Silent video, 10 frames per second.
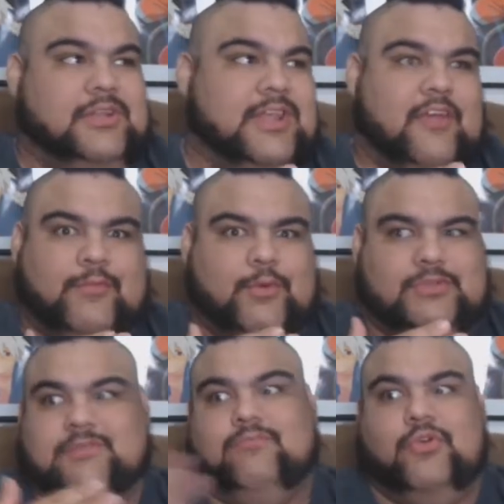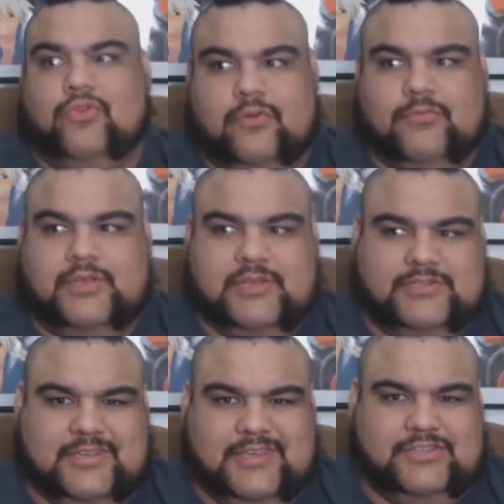and everybody wants to murder him
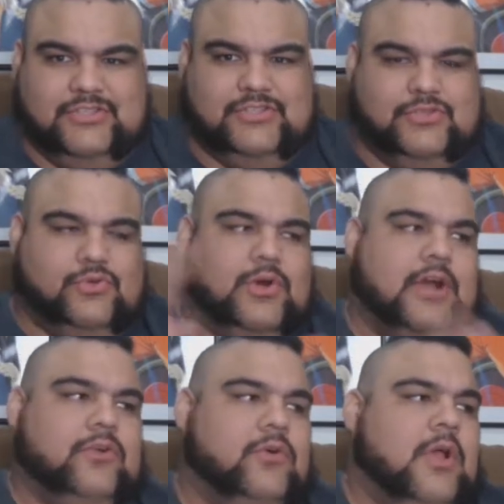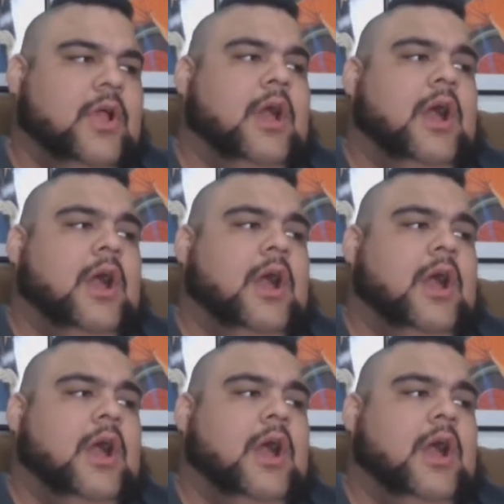because, again, she's the school idol.